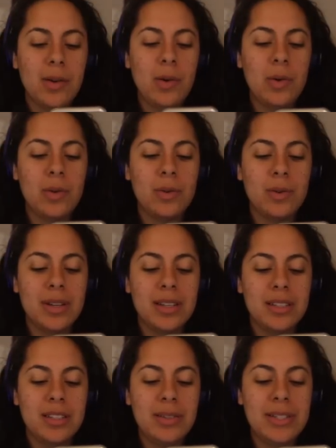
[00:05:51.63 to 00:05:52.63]

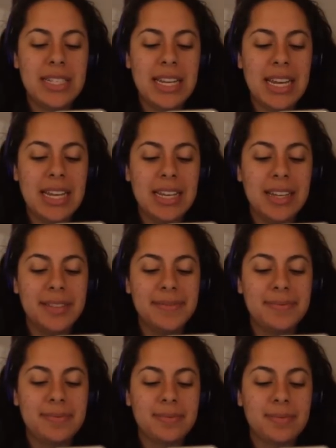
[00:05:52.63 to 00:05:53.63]
Ooh, new city.
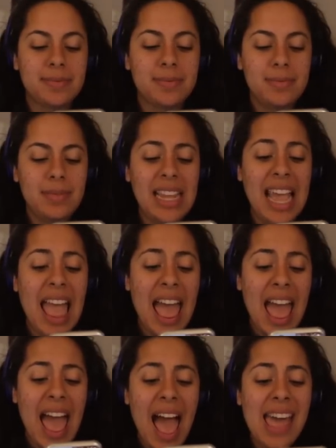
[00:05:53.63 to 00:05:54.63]

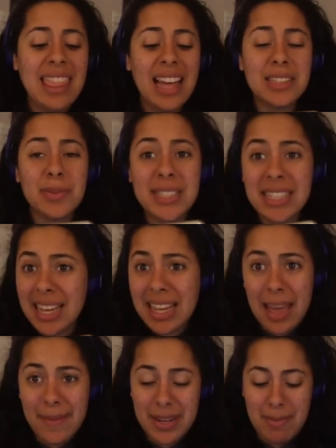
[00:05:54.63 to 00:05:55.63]
And that's when Nick
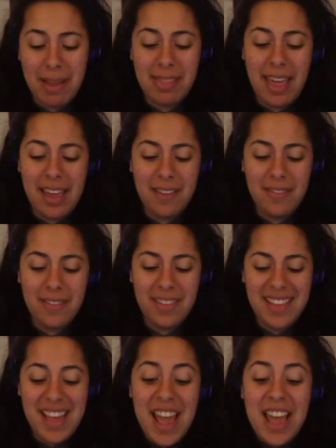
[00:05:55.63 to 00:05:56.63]
came into my life.
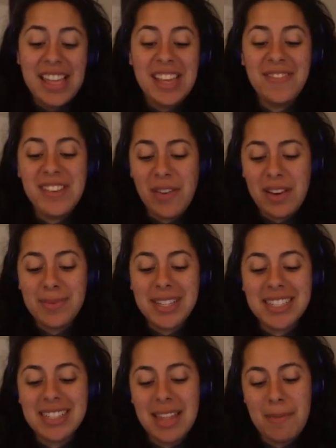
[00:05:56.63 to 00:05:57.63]
You've known him
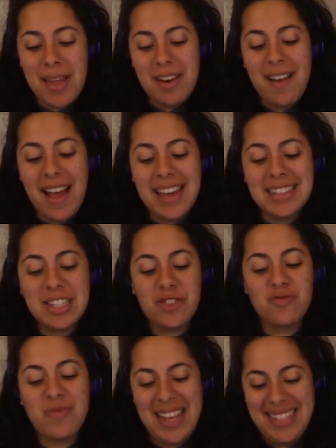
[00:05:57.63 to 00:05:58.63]
since Glamanour Heights
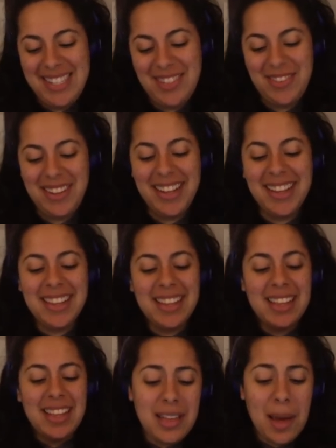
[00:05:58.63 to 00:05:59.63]
grade
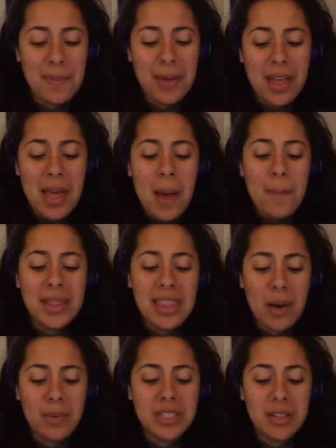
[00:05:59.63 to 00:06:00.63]
school. Yep, but
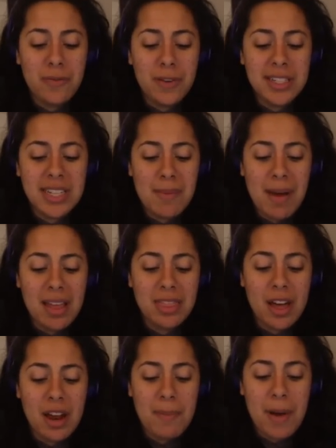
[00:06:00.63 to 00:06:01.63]
that was the first time I
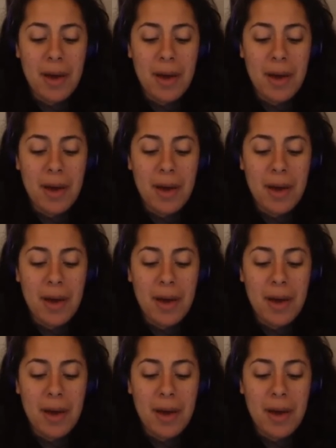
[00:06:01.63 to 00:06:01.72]
thought